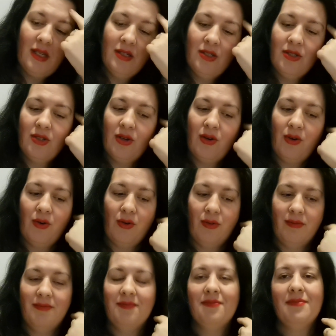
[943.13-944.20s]

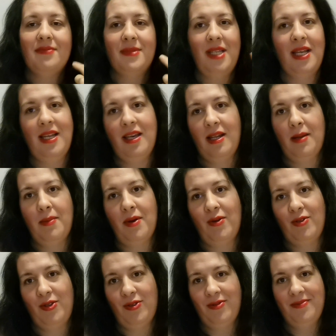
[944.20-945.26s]
So take care
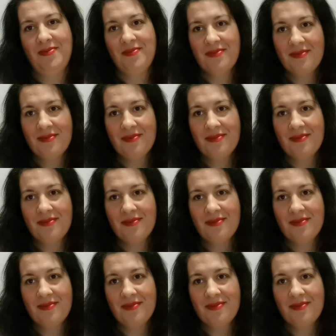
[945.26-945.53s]
about you.